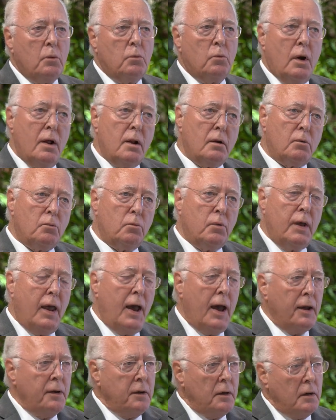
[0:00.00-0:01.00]
Well, we
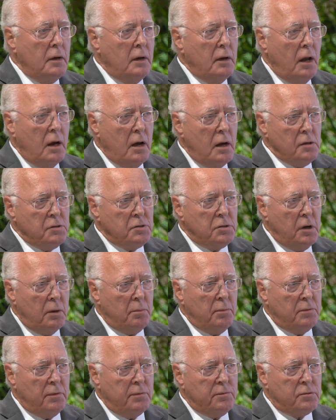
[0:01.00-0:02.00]
had a large
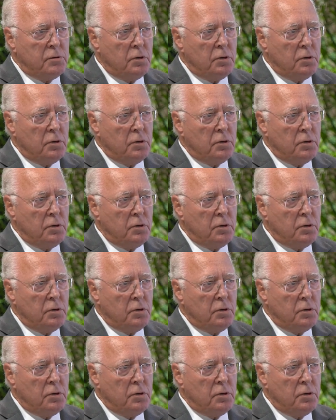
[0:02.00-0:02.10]
number of